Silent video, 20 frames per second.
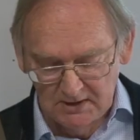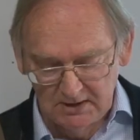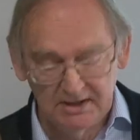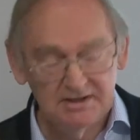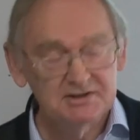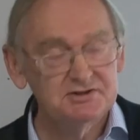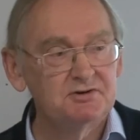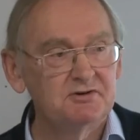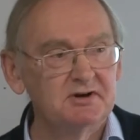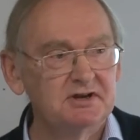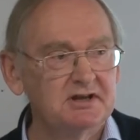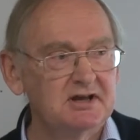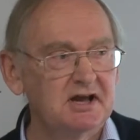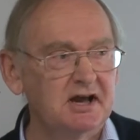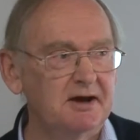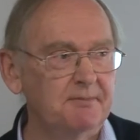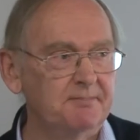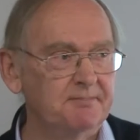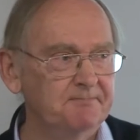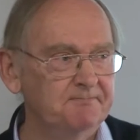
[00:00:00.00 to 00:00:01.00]
Let's
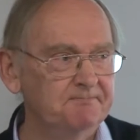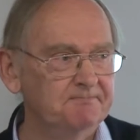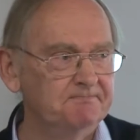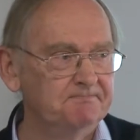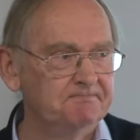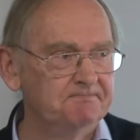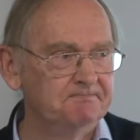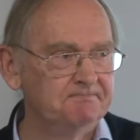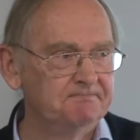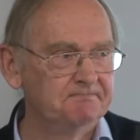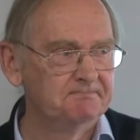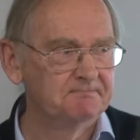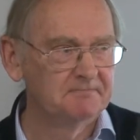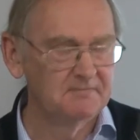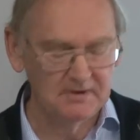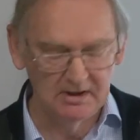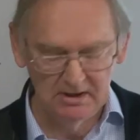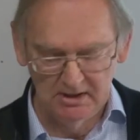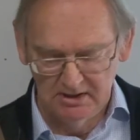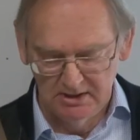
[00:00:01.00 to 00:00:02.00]
recap.
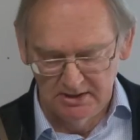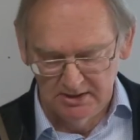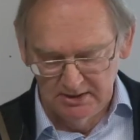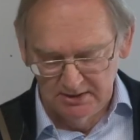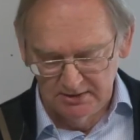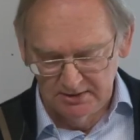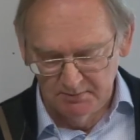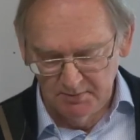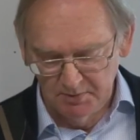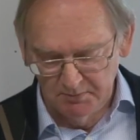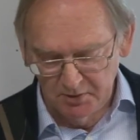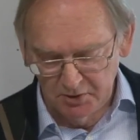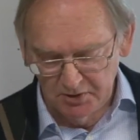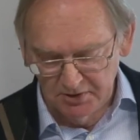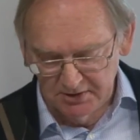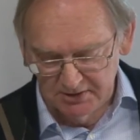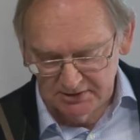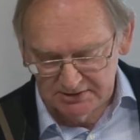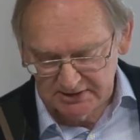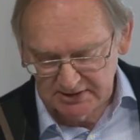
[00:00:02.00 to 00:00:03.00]
The
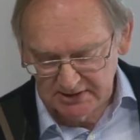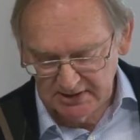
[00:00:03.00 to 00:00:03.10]
memorials